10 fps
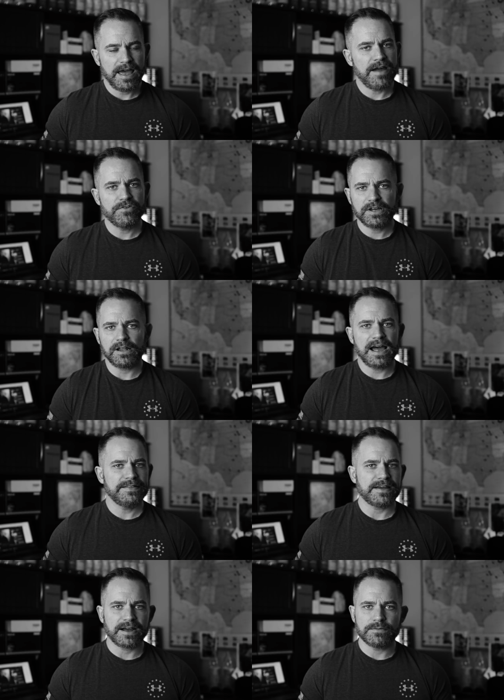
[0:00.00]
Every
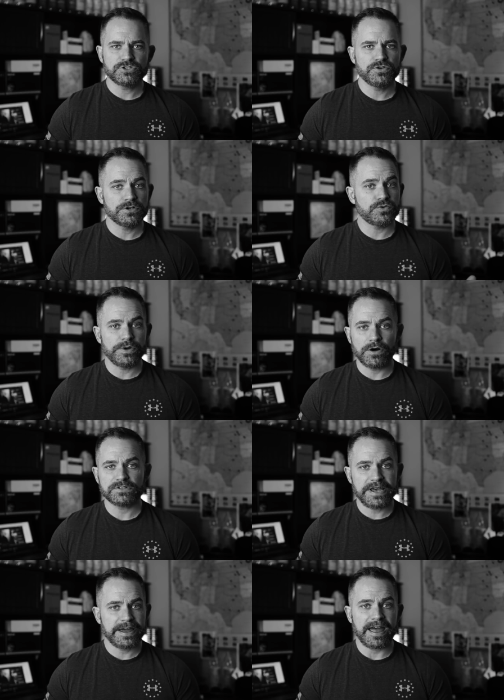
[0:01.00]
client that comes to us, we
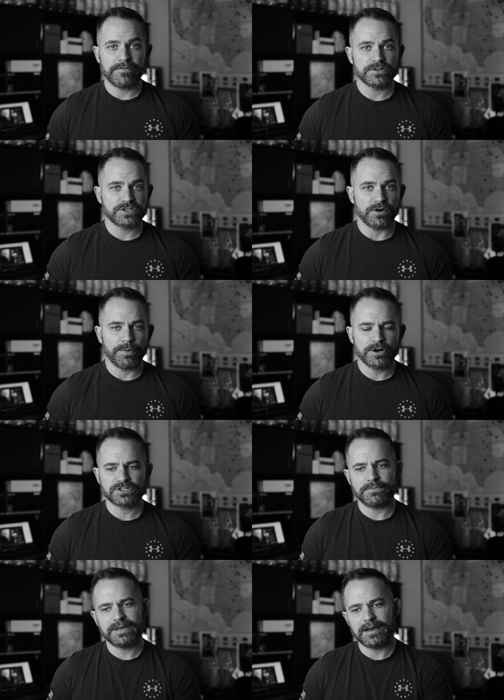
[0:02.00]
don't take every single
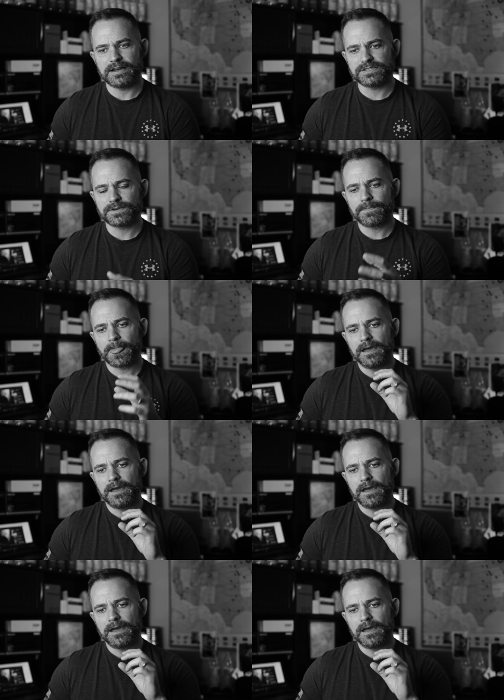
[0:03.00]
person, because